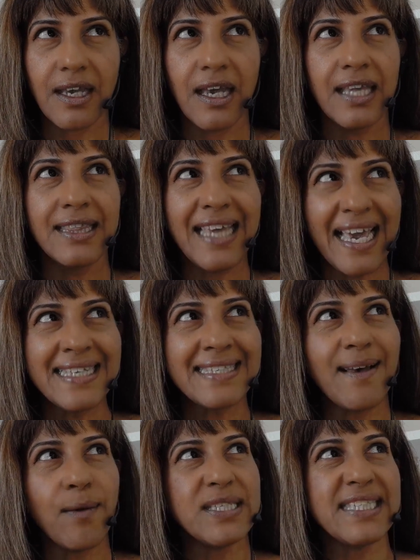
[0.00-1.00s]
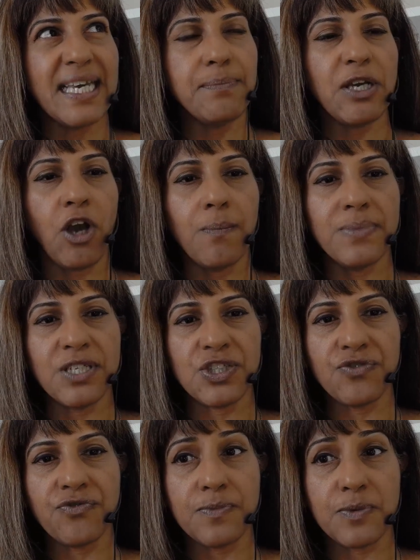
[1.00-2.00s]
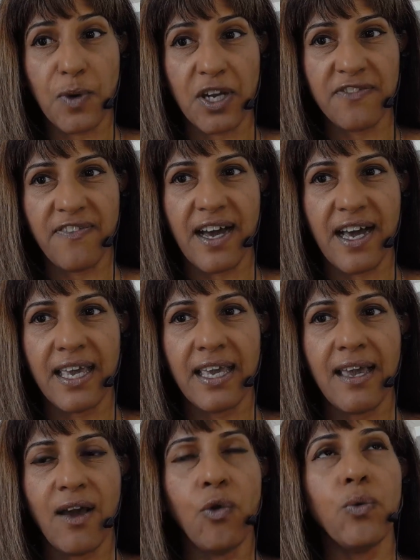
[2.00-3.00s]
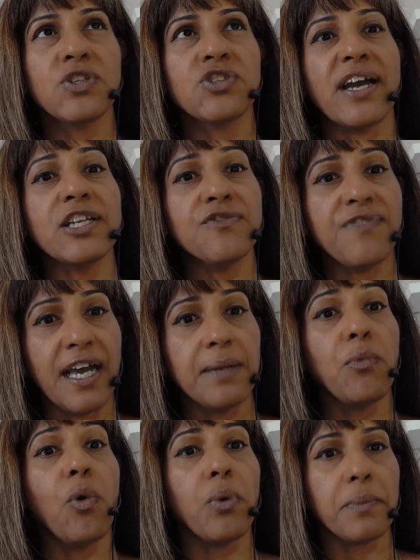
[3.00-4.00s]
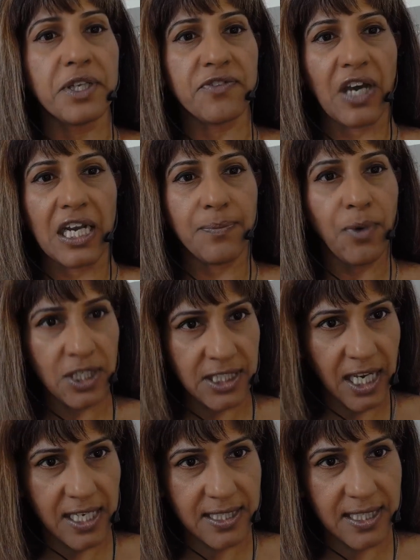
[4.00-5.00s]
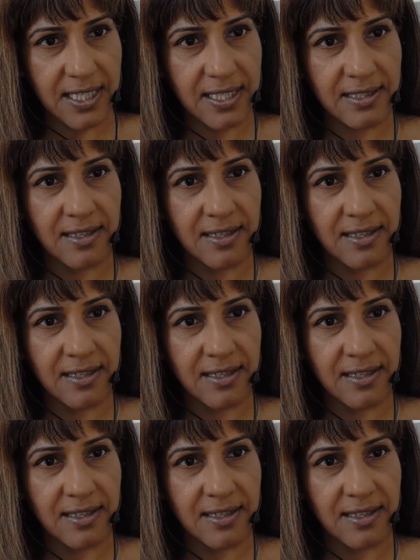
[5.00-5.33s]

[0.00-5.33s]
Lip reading: then someone sent me a competition from Spotify who were trying to find more women of color podcasters.